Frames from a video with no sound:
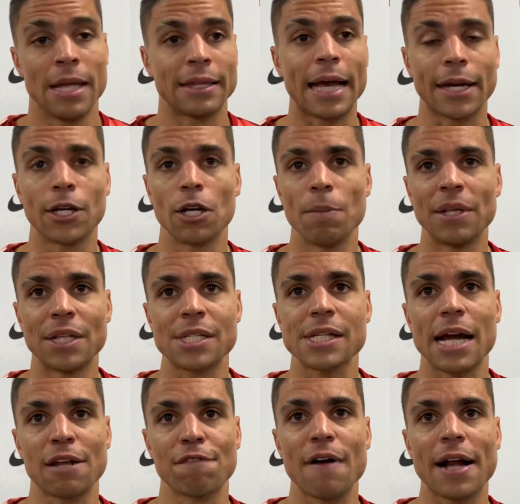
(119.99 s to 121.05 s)
that could have been the
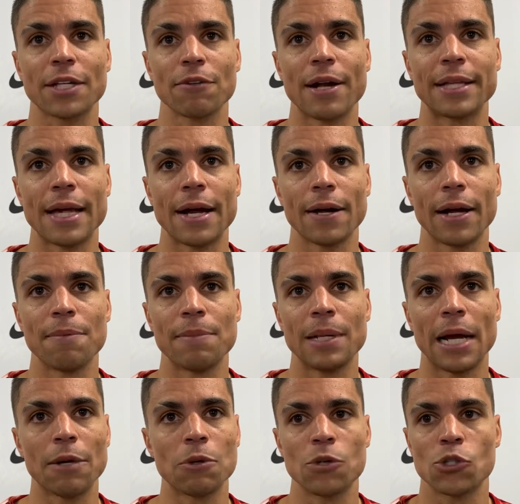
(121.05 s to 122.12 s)
deciding factor right there. I mean,
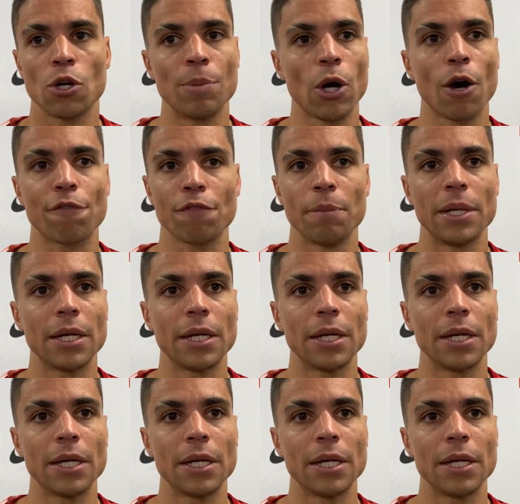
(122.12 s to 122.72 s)
I, it was going to be hard for me